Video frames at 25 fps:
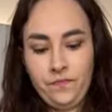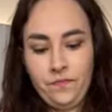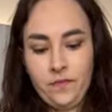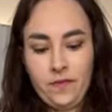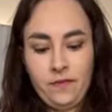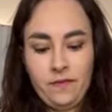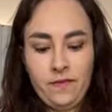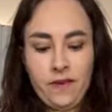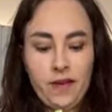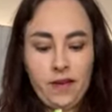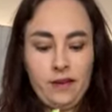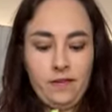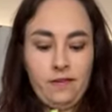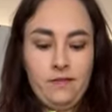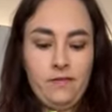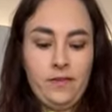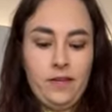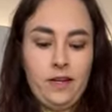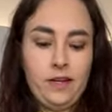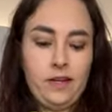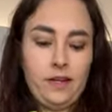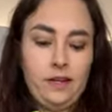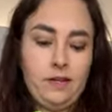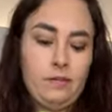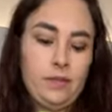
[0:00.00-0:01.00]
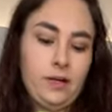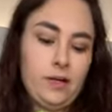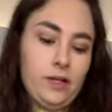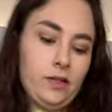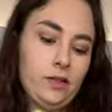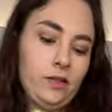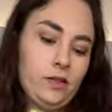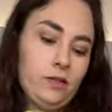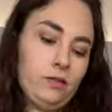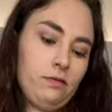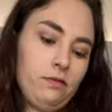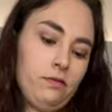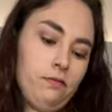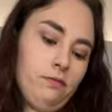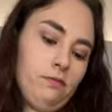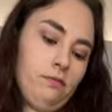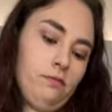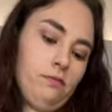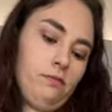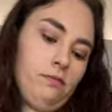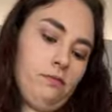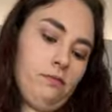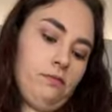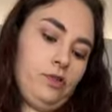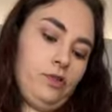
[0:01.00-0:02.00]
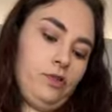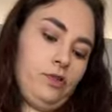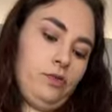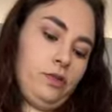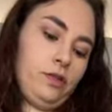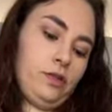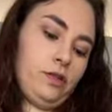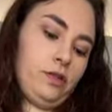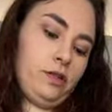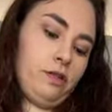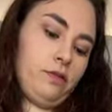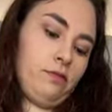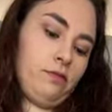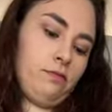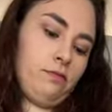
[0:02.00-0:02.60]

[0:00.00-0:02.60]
If I can fit it in my juicer.